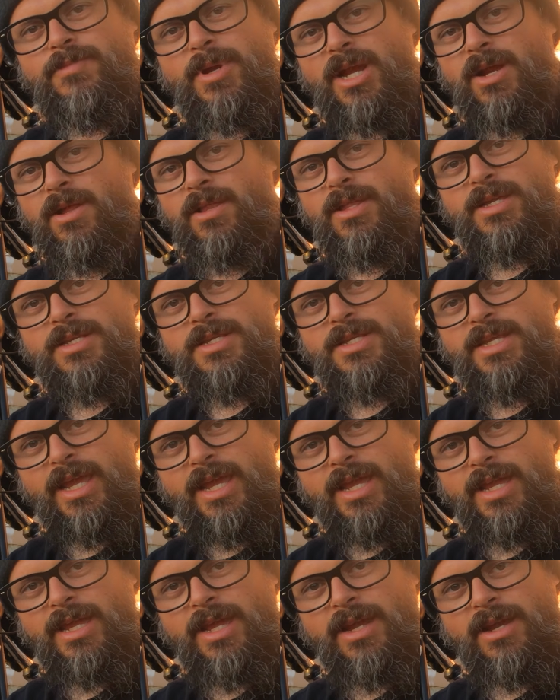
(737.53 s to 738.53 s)
barely in
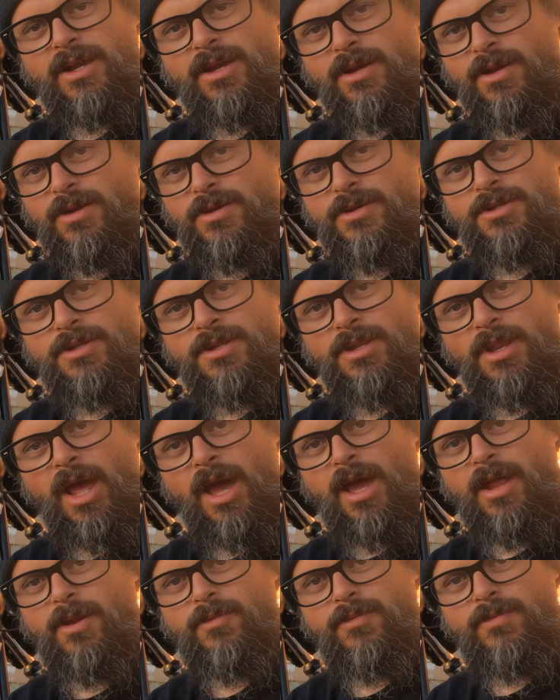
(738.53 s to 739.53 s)
second gear,
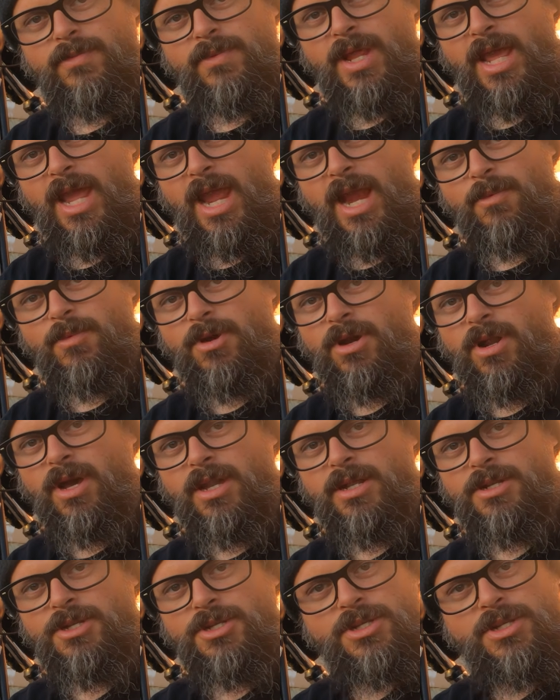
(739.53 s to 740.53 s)
not hammering
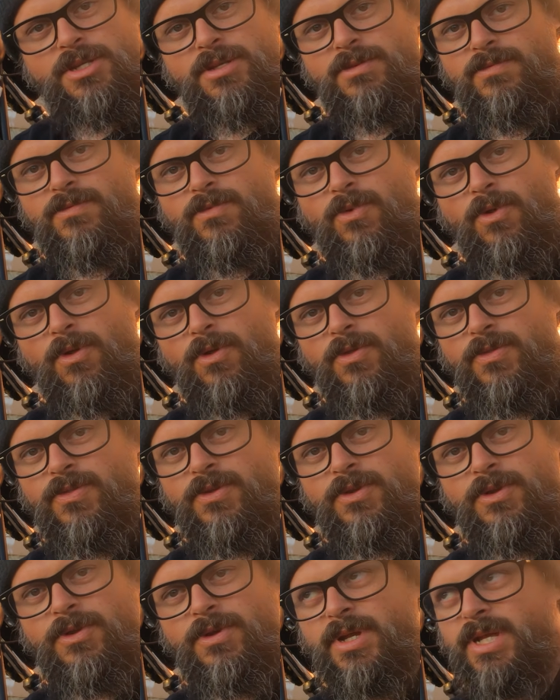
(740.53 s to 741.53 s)
on it, just rolling
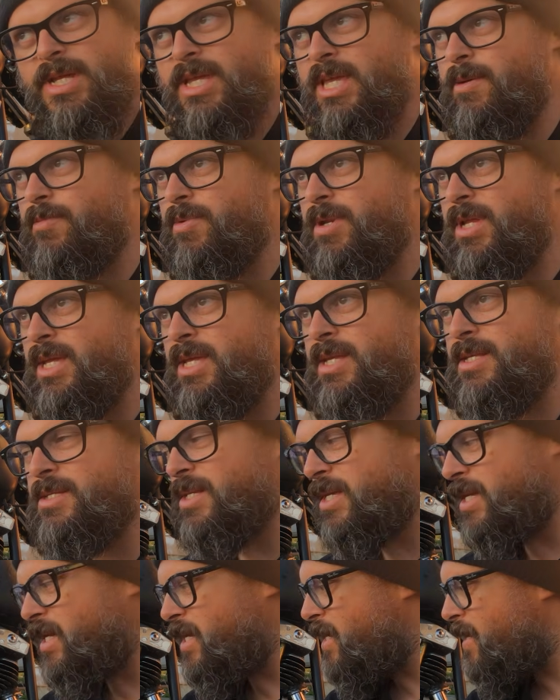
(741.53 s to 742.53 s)
through it, keeping it
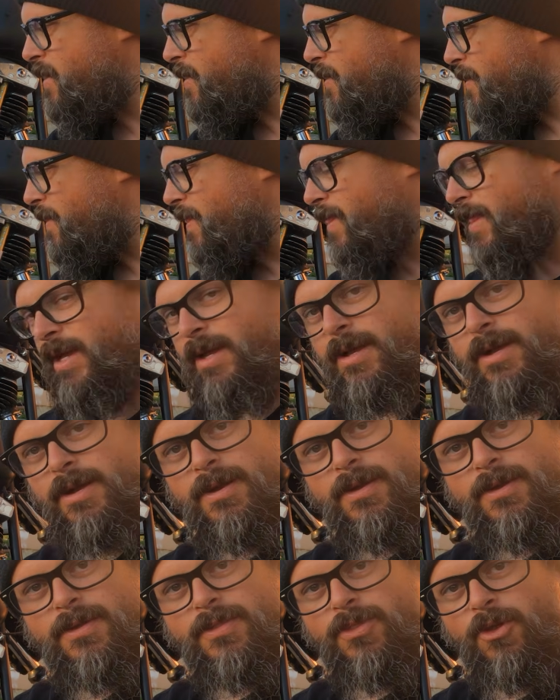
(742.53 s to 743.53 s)
easy.
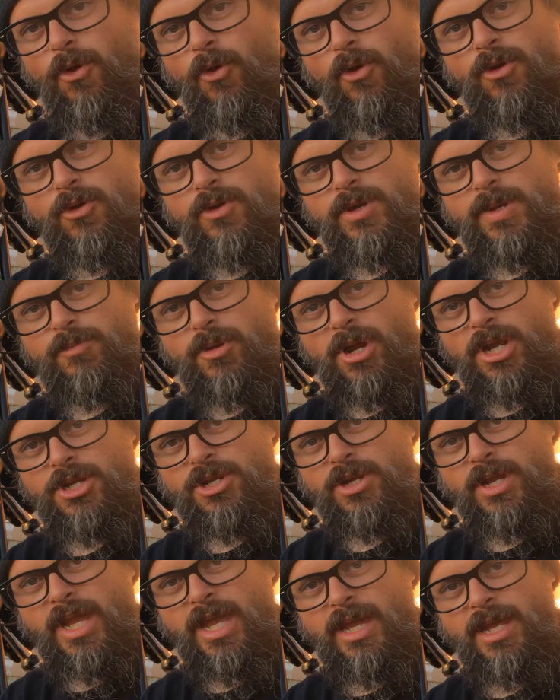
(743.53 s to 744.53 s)
The oil
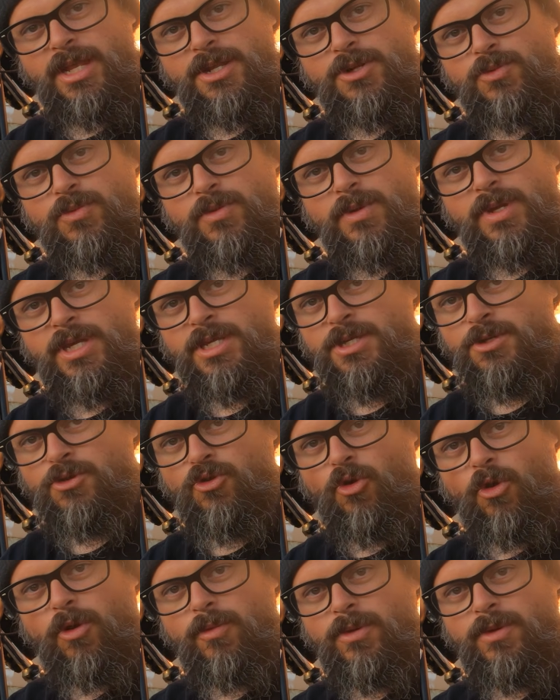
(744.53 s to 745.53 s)
pressure gauge is
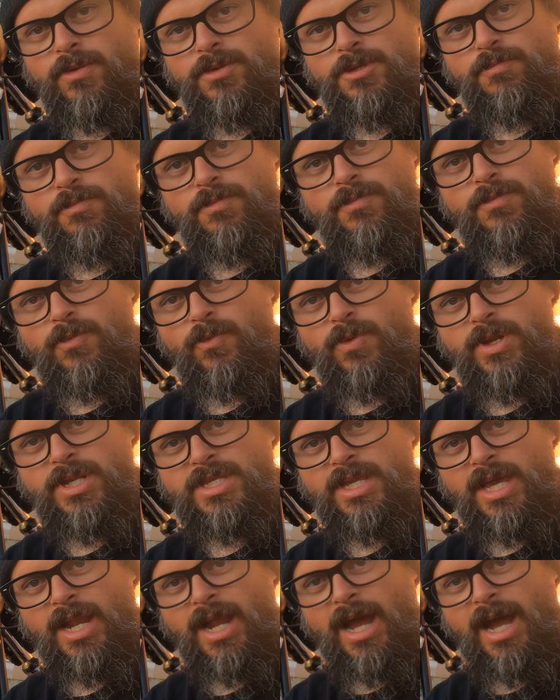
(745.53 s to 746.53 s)
normal. When
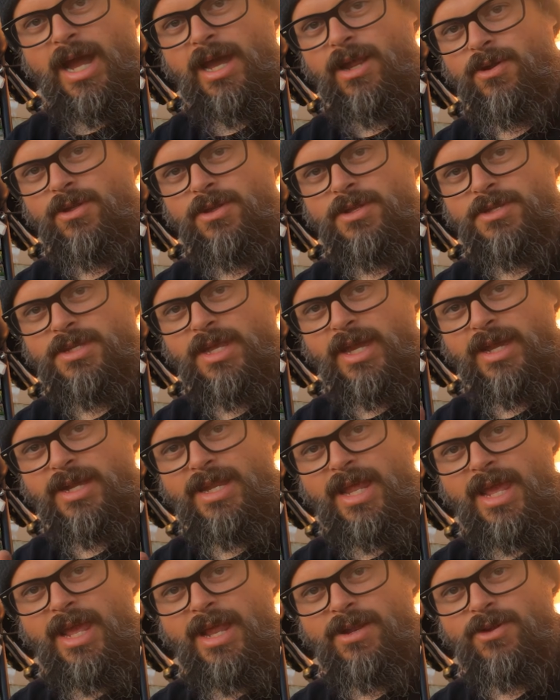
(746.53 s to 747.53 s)
it's at an idle, it's
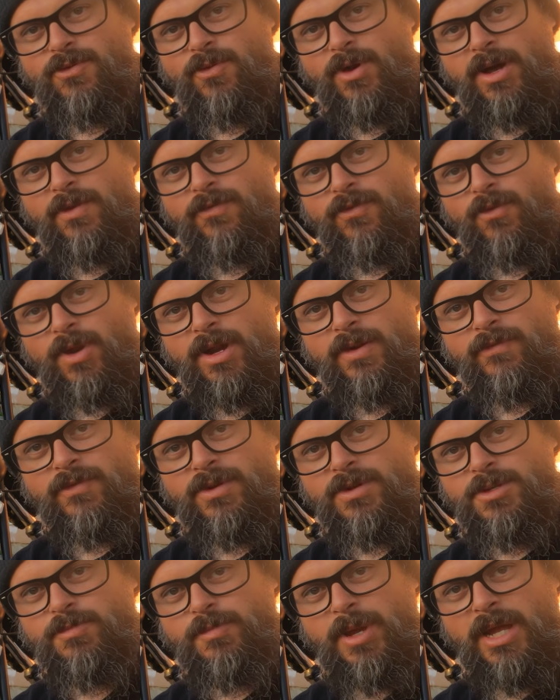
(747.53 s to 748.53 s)
like 10, 12 or
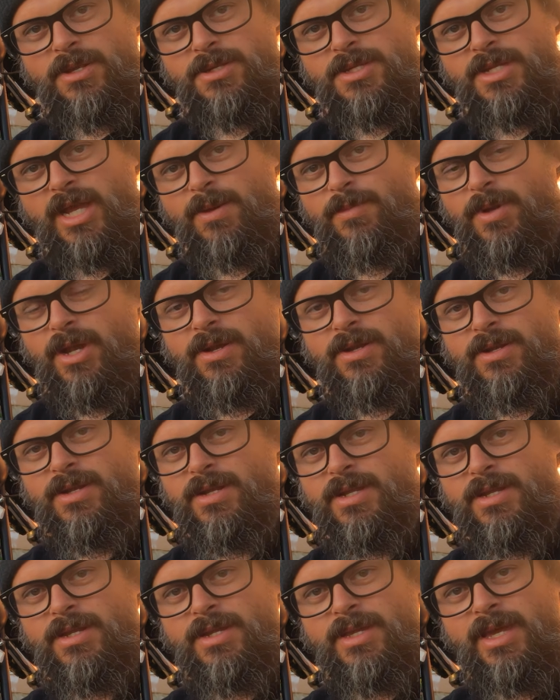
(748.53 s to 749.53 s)
whatever it's bouncing. I'm not
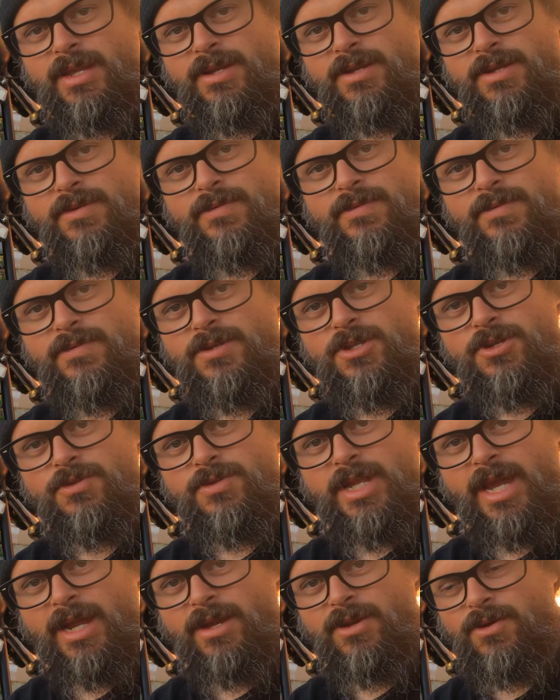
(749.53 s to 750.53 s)
getting too
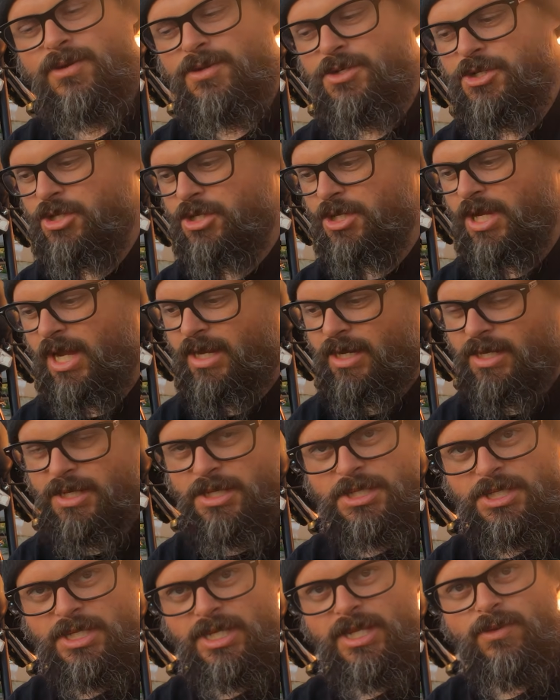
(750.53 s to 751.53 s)
technical. It's just kind of
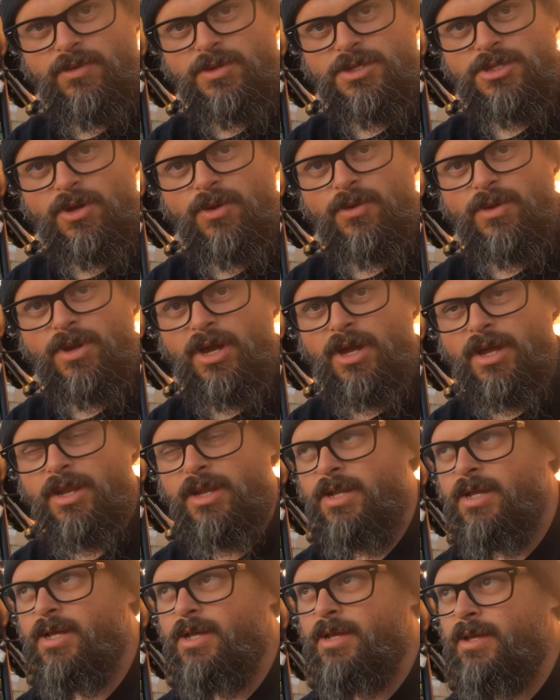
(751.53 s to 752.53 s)
to see what's going on.